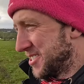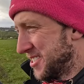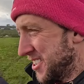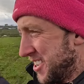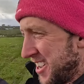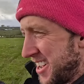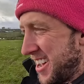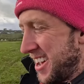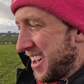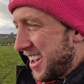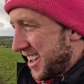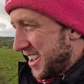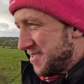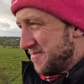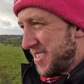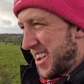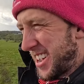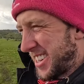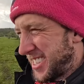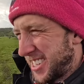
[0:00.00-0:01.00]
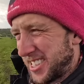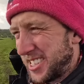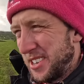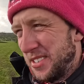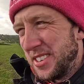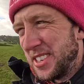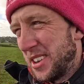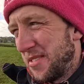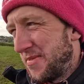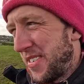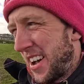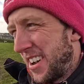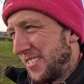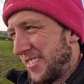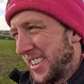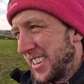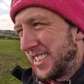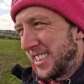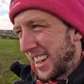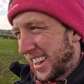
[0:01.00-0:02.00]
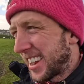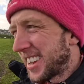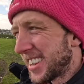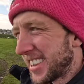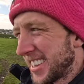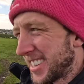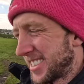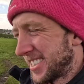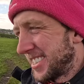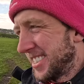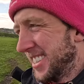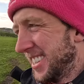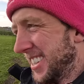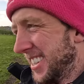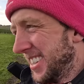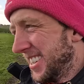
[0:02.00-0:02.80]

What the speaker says: true. But it just seems a bit ridiculous.